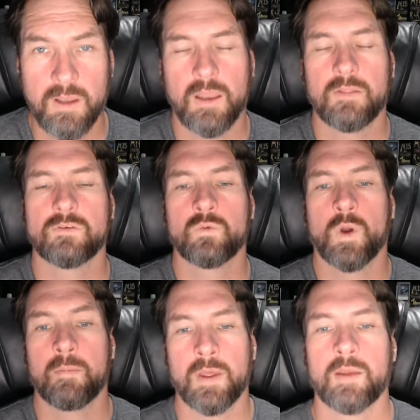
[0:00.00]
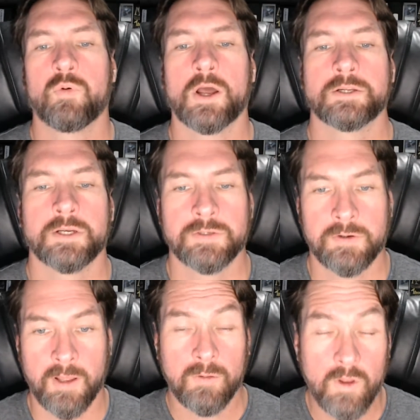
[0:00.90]
And this is why many projects are
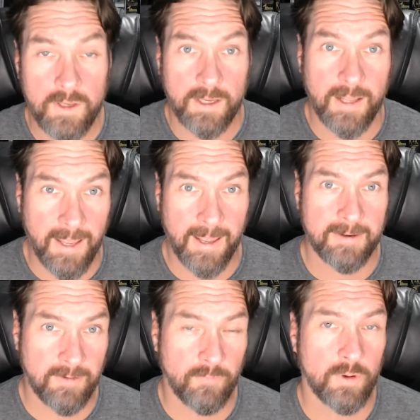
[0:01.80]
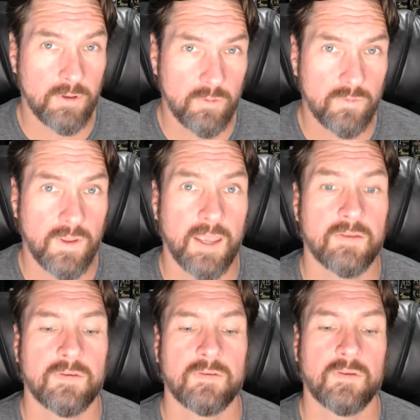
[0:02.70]
now looking at different use
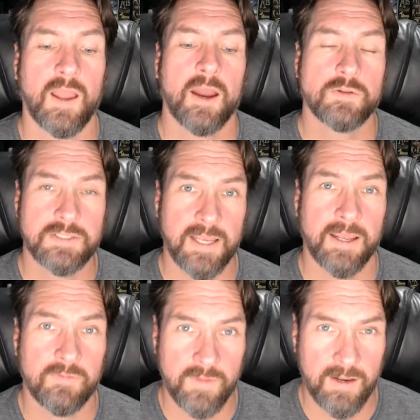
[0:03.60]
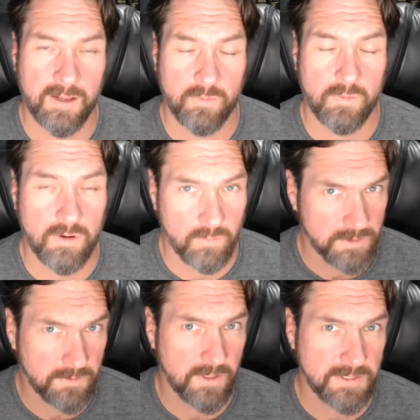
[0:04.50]
cases outside of that network, which are the